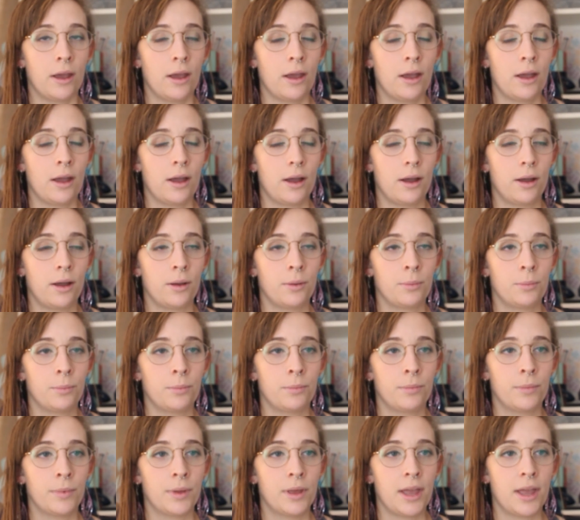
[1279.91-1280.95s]

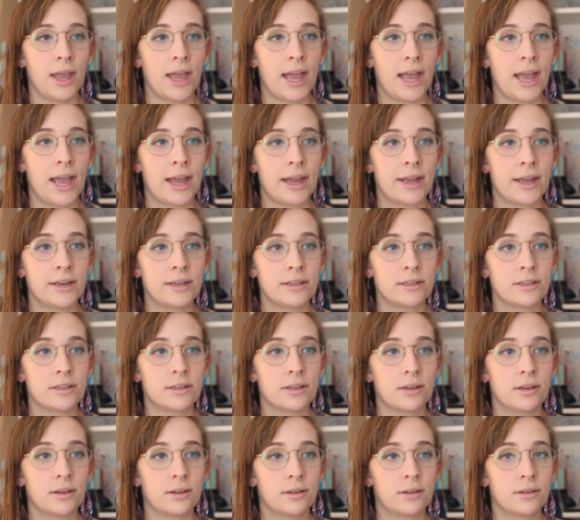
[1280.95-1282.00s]
And
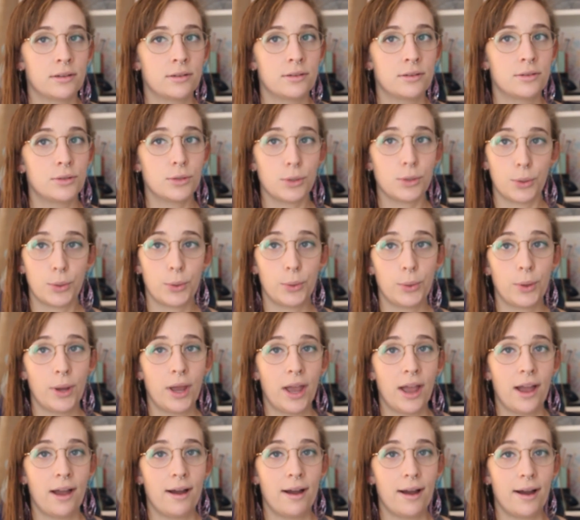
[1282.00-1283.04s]
so
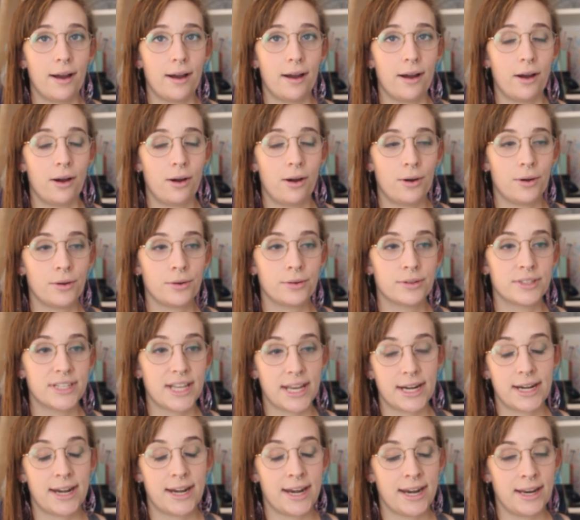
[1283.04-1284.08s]
on
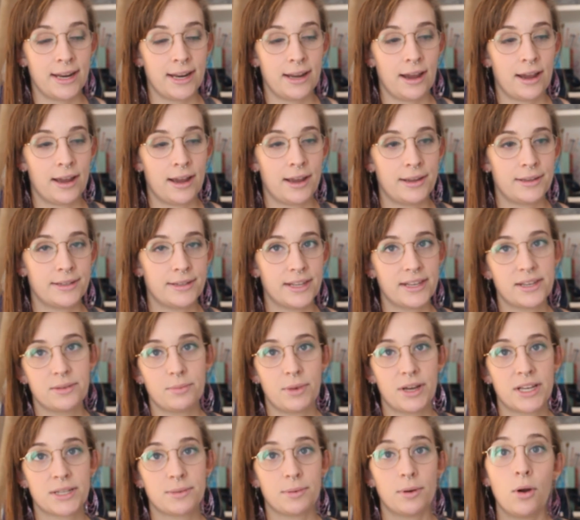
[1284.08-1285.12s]
Saturday I said to
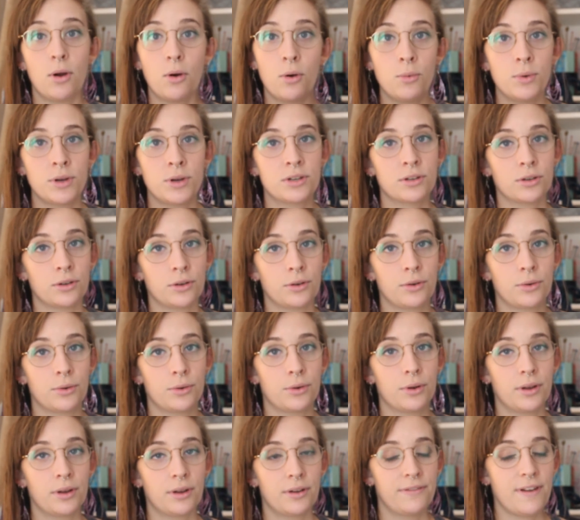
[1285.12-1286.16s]
my husband, oh, we should go to
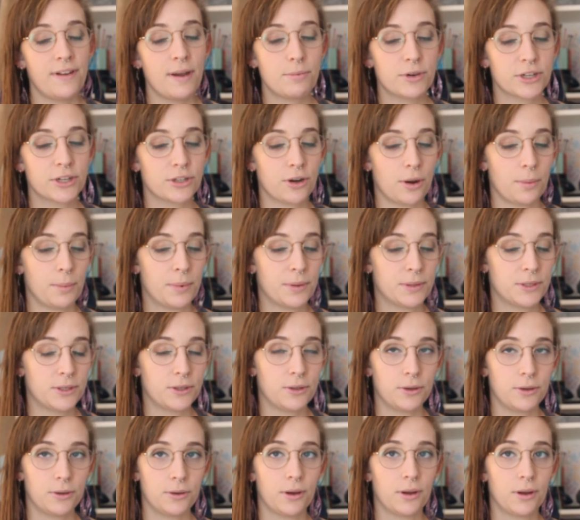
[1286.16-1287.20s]
a fabric shop
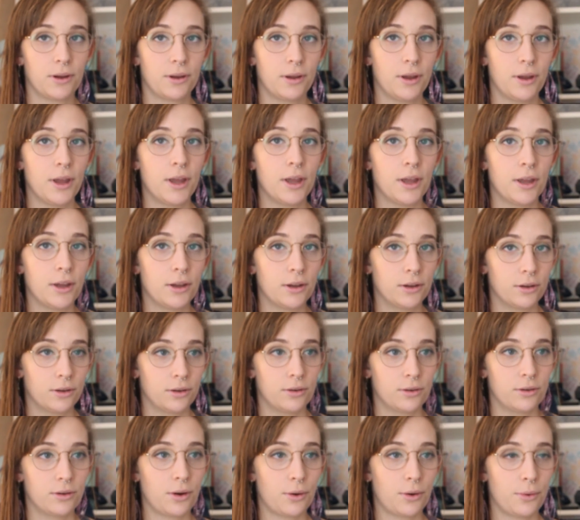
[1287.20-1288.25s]
to
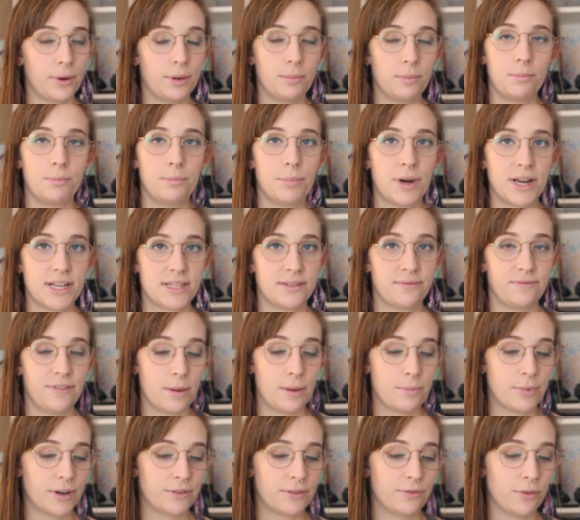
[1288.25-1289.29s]
go and buy some
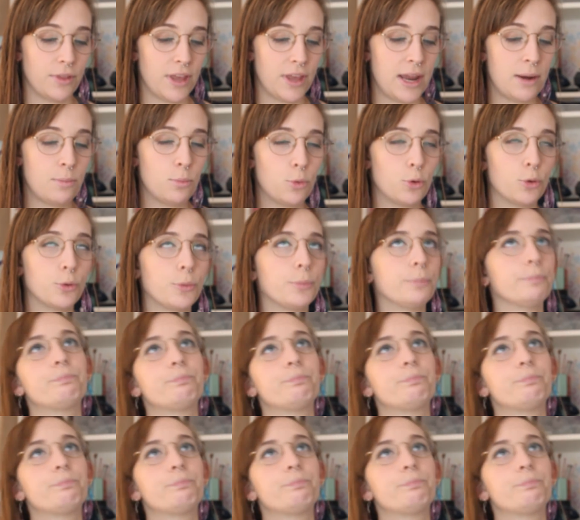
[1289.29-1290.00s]
fabric for the headboard.